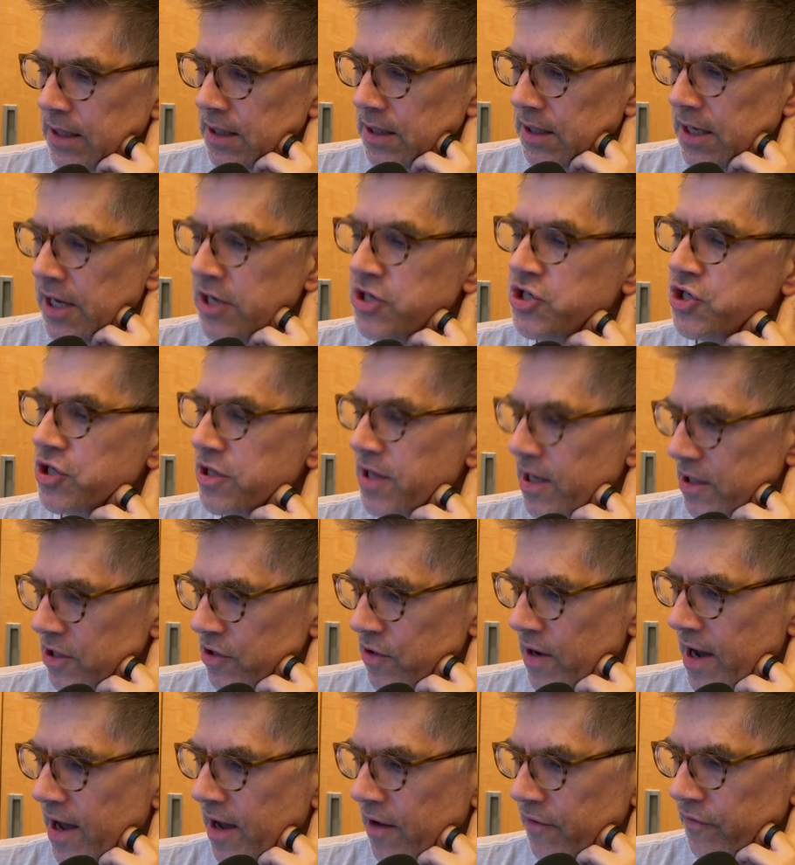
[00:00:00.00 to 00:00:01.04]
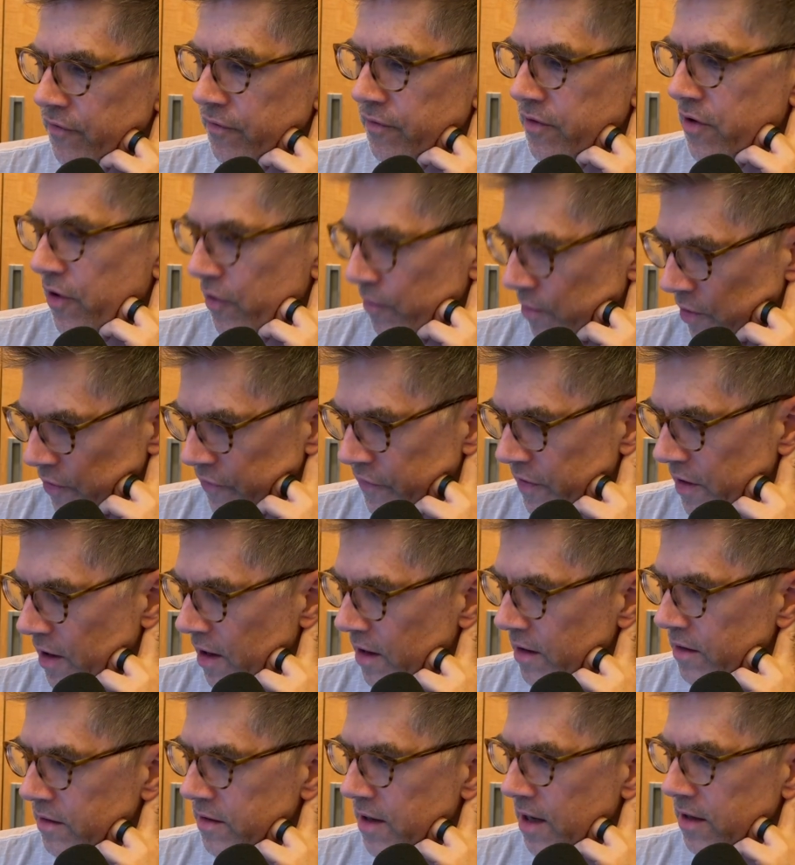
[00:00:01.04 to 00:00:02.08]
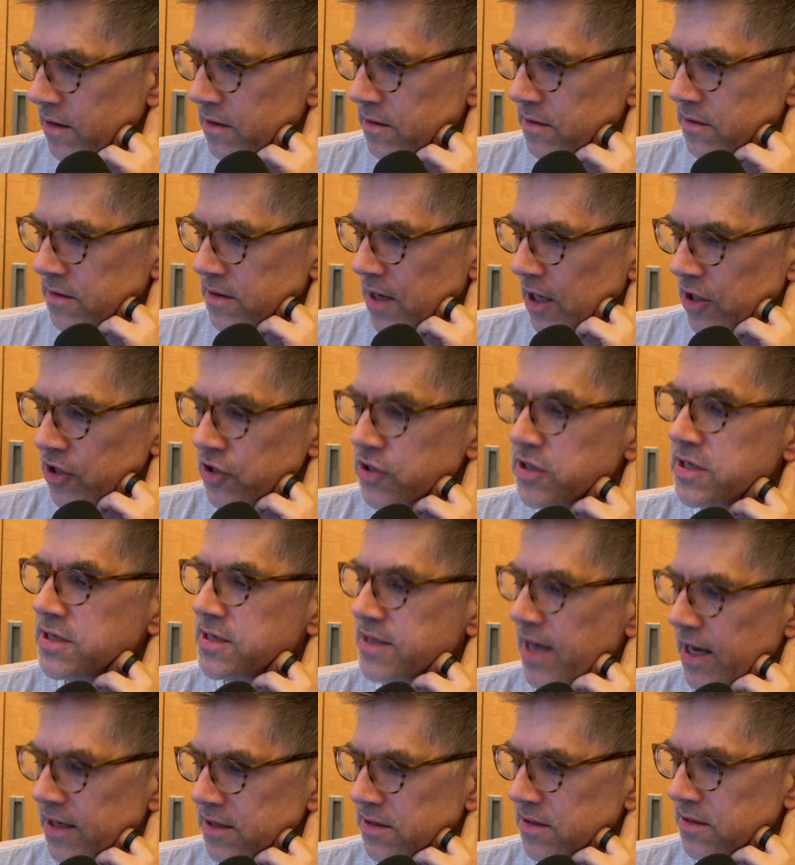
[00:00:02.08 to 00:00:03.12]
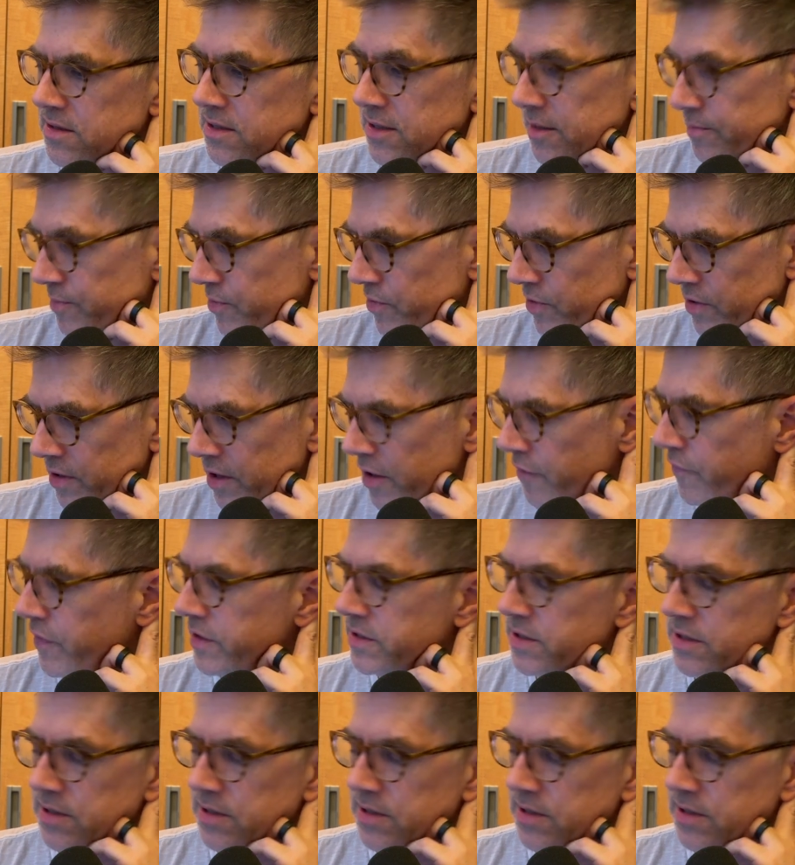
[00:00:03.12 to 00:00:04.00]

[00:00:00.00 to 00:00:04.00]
engine that you have called MultiOn that uses that simple interface.